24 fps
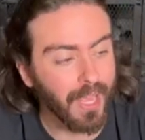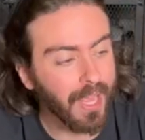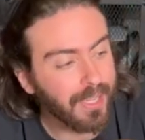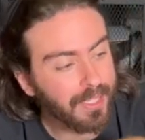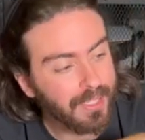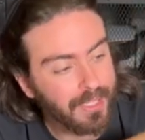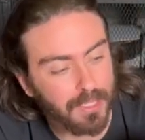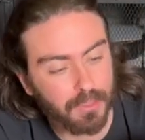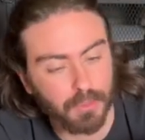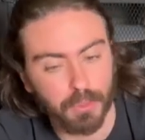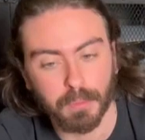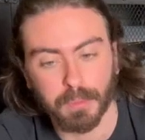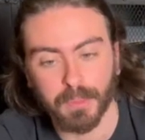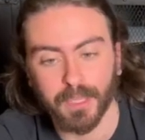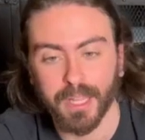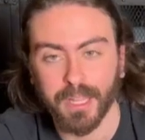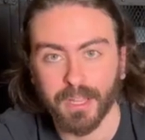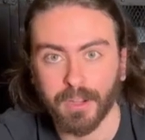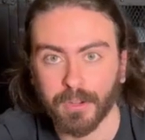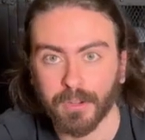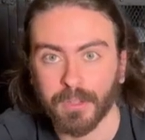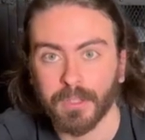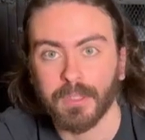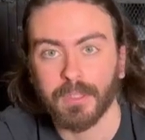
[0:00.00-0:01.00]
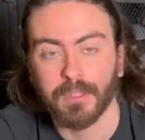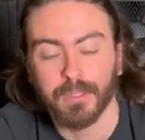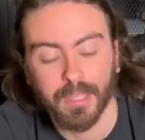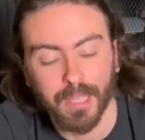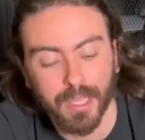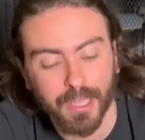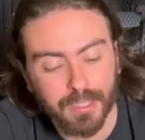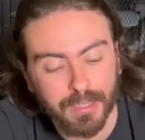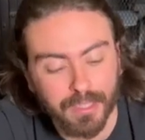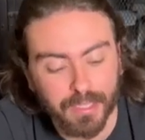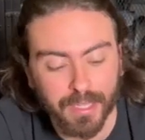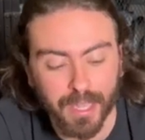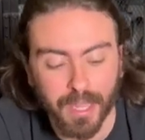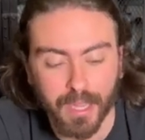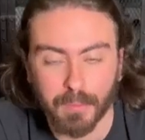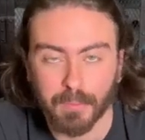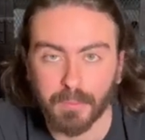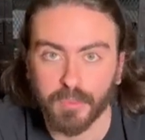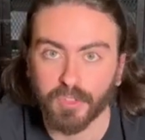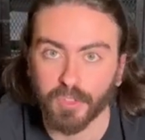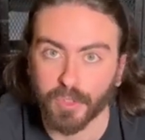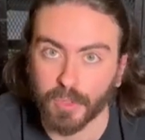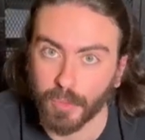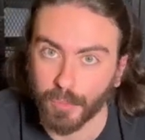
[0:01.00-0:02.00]
any other player in the game
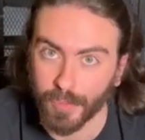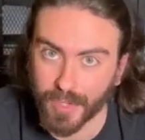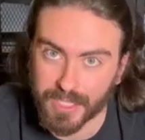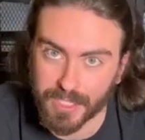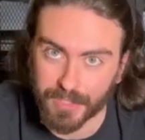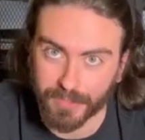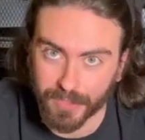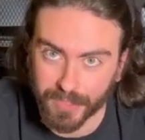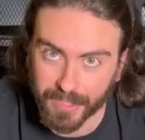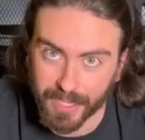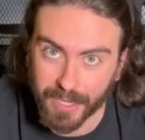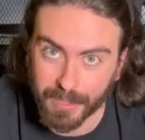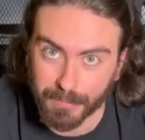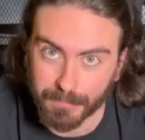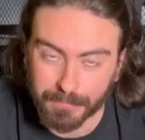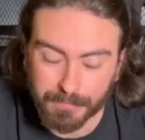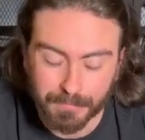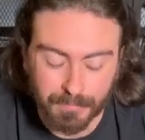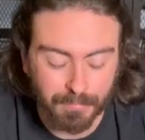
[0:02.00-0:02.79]
for the rest of the game.